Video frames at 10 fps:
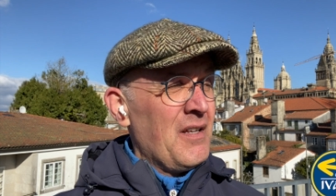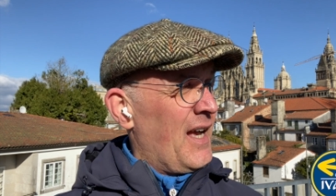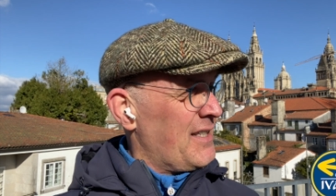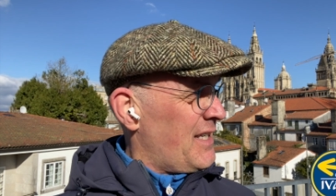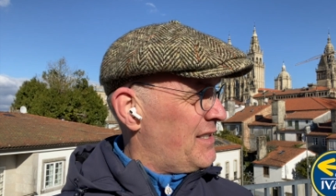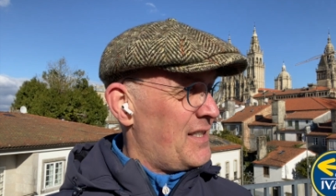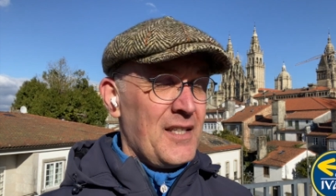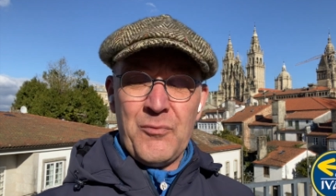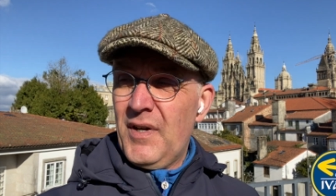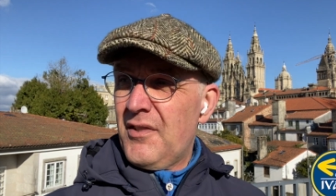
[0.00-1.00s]
As I
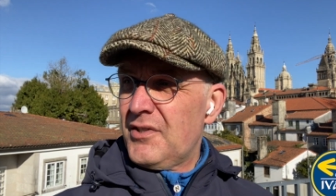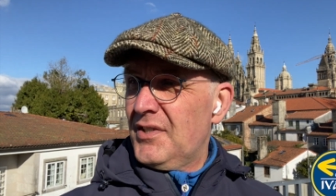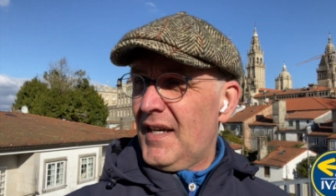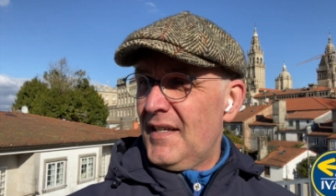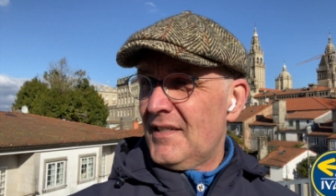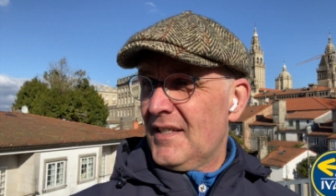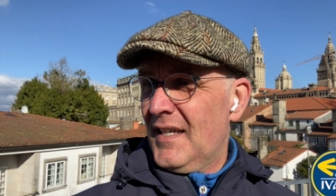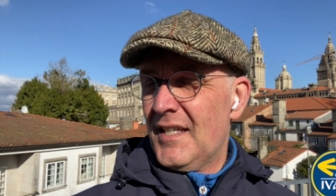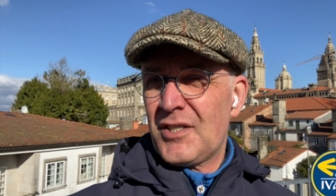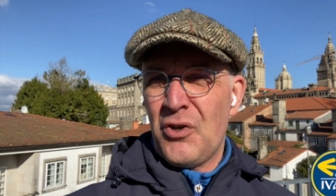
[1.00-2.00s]
said, the weather's nice.
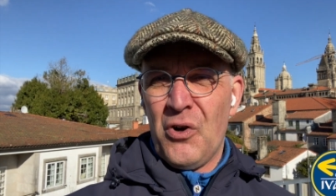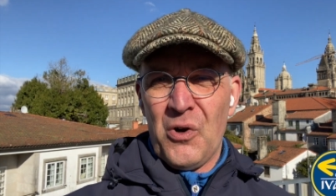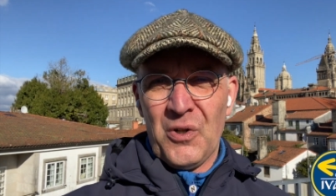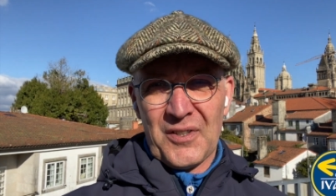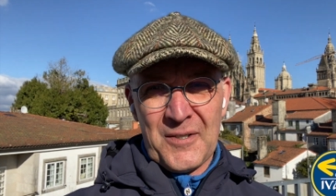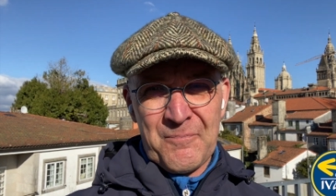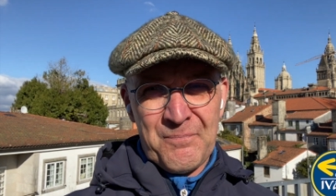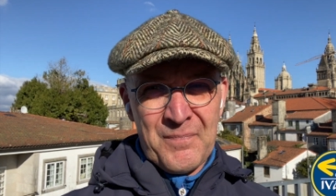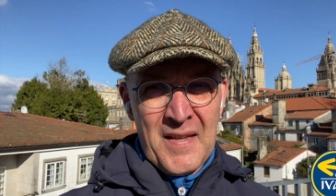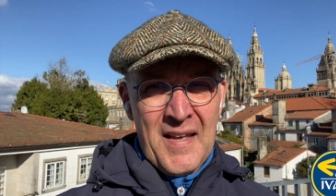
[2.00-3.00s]
It's cold.
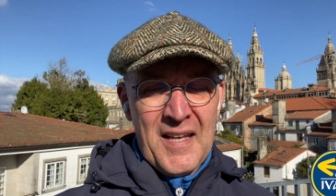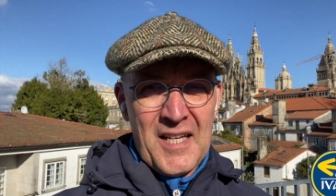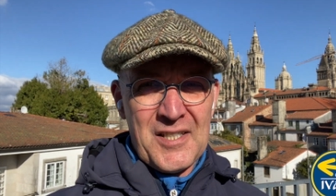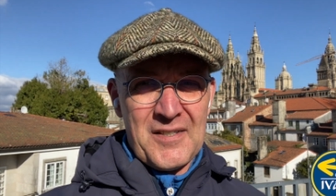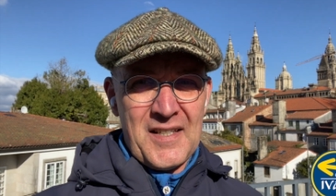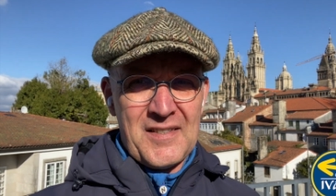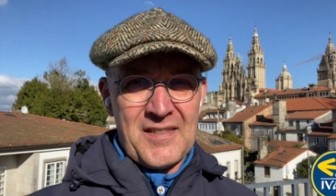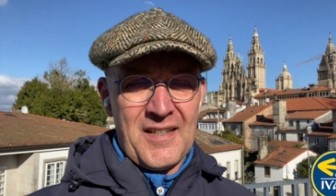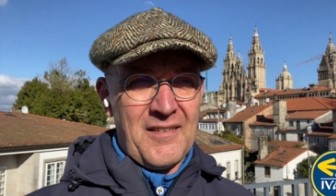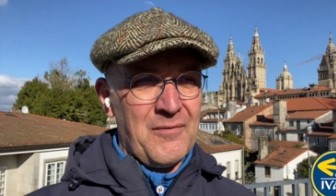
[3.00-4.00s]

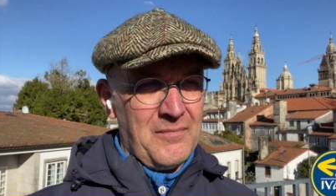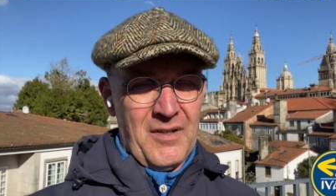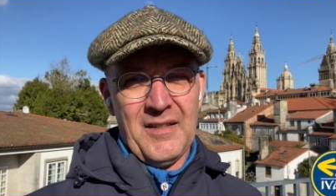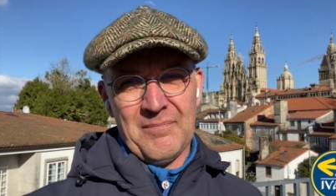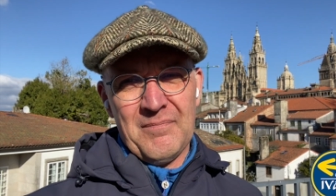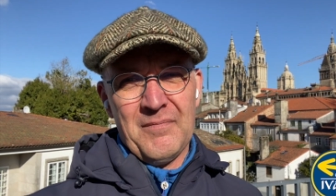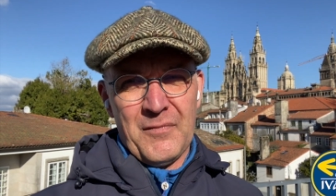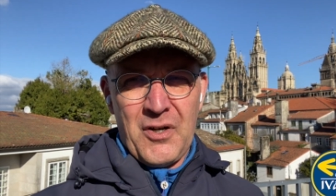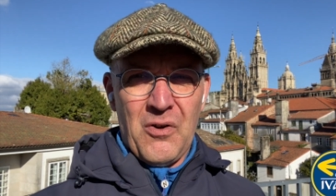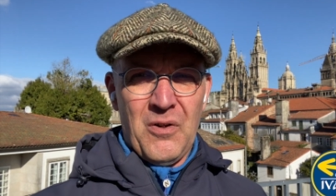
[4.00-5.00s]
It's
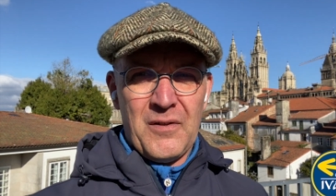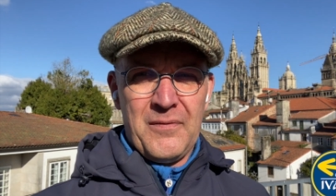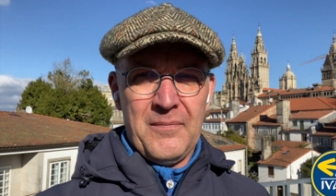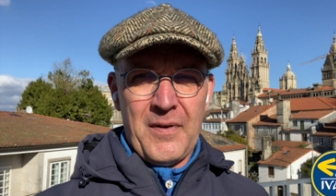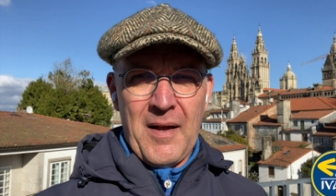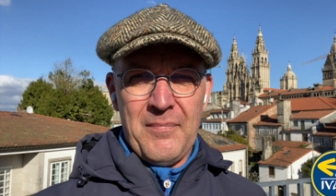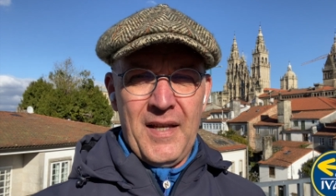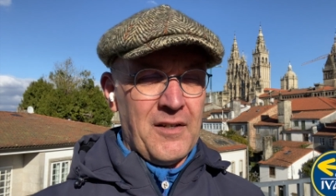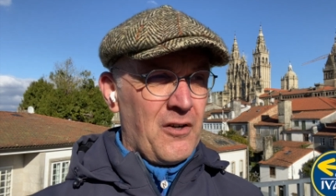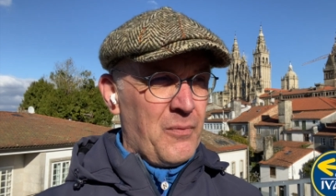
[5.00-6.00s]
cold. I'm
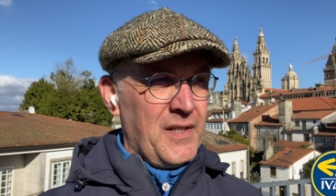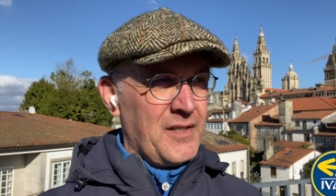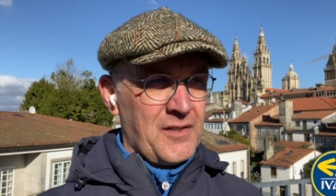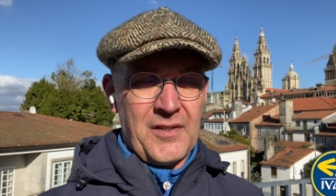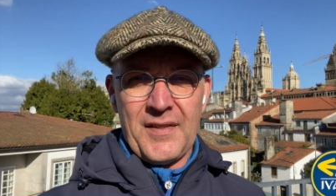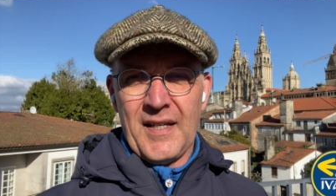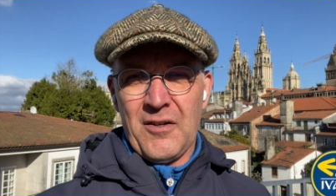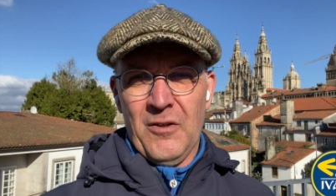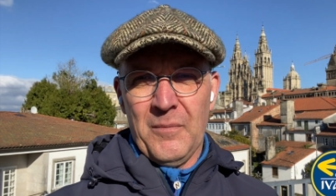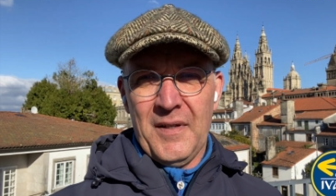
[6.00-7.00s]
being Norwegian. It's not that
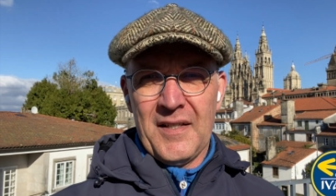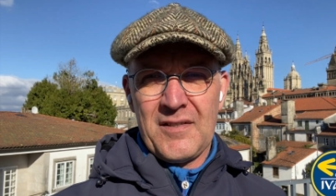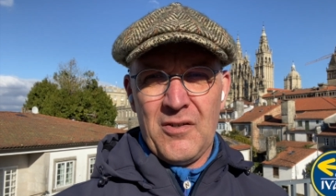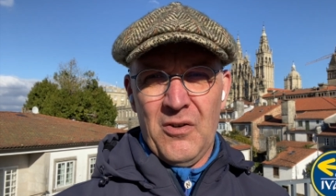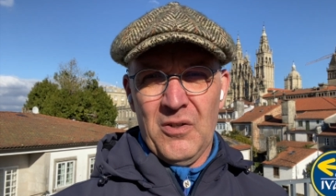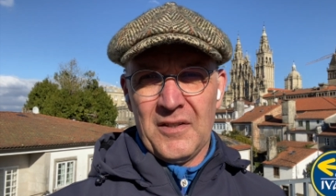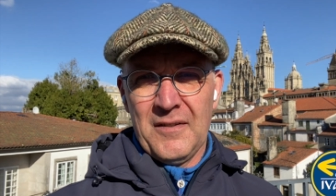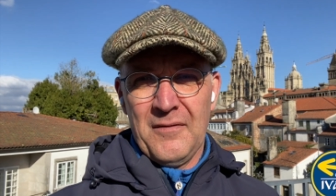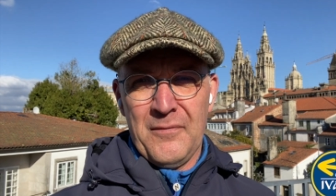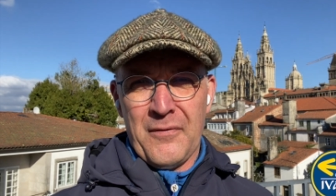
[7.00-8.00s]
cold, but it's cold
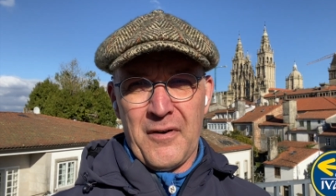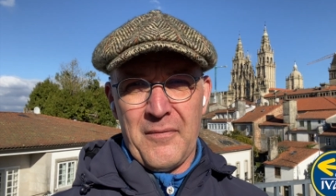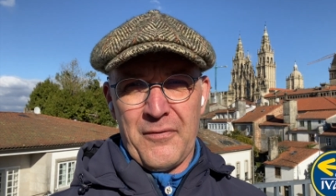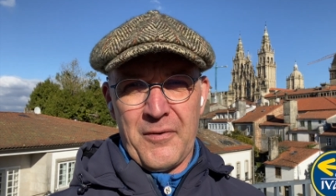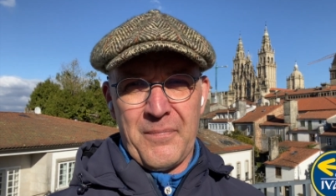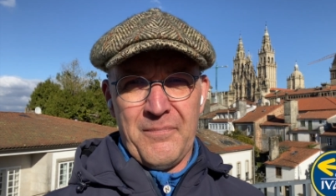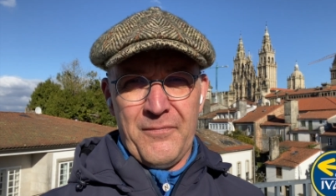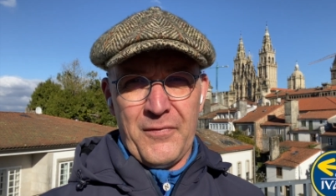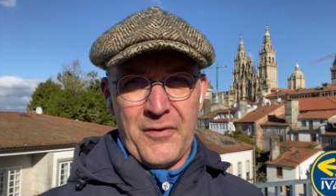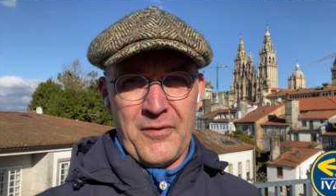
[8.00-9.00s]

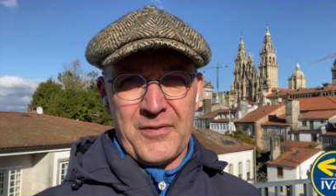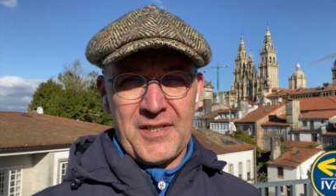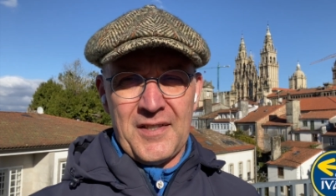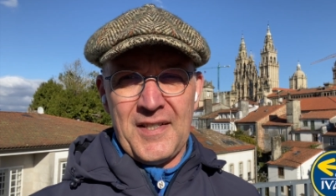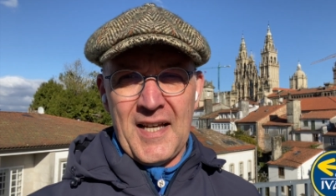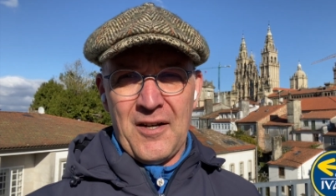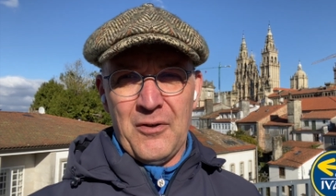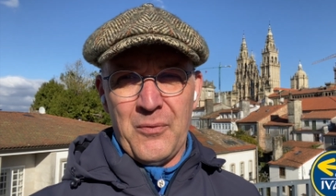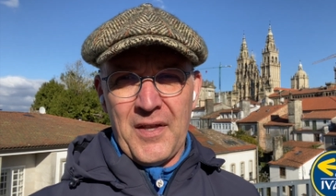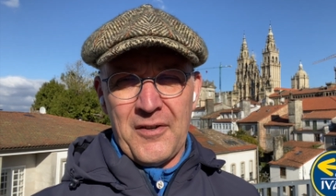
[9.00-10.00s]
for
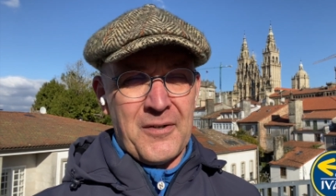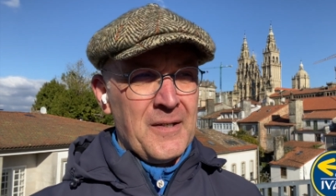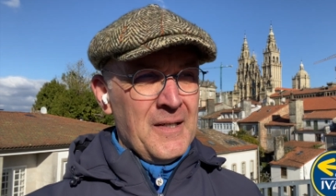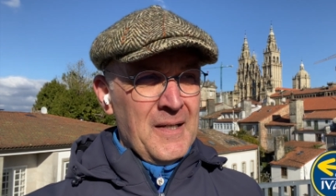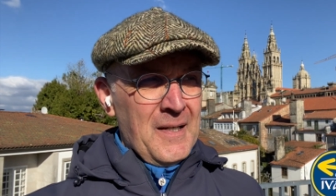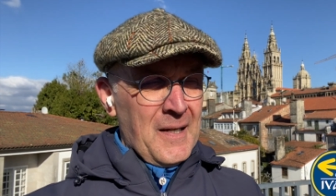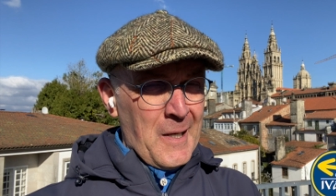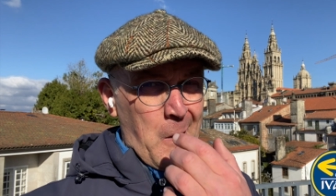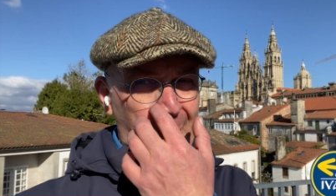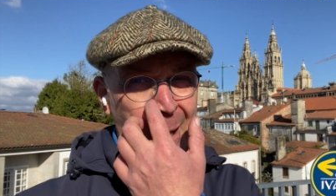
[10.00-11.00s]
Santiago weather.
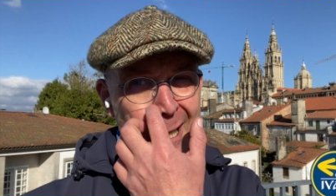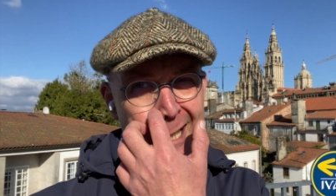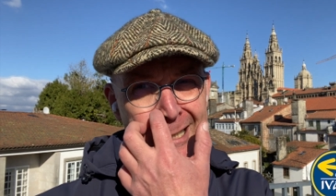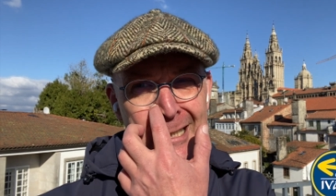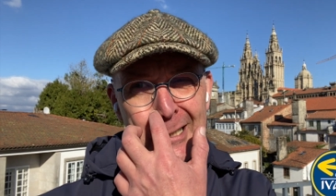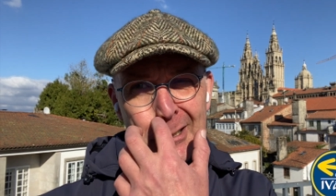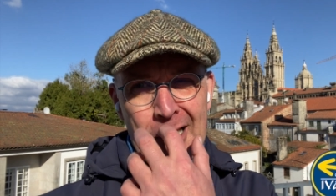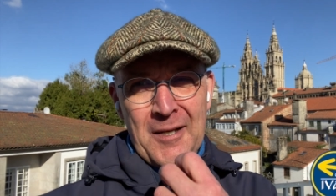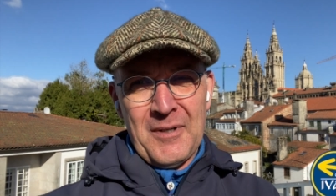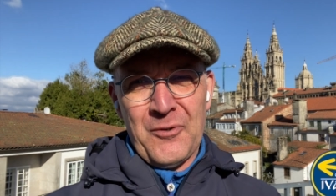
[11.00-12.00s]
And actually,
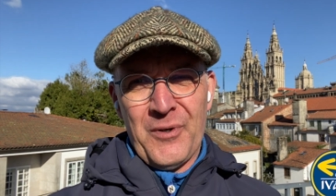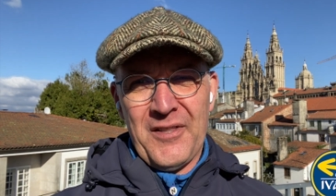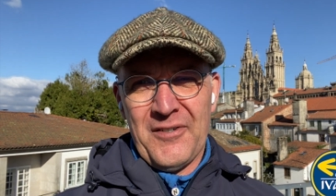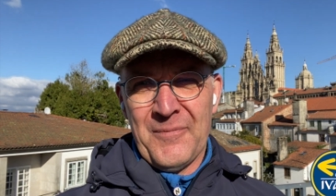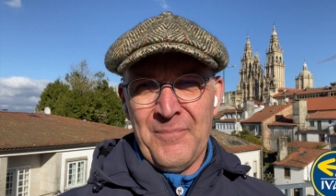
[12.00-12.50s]
talking about weather,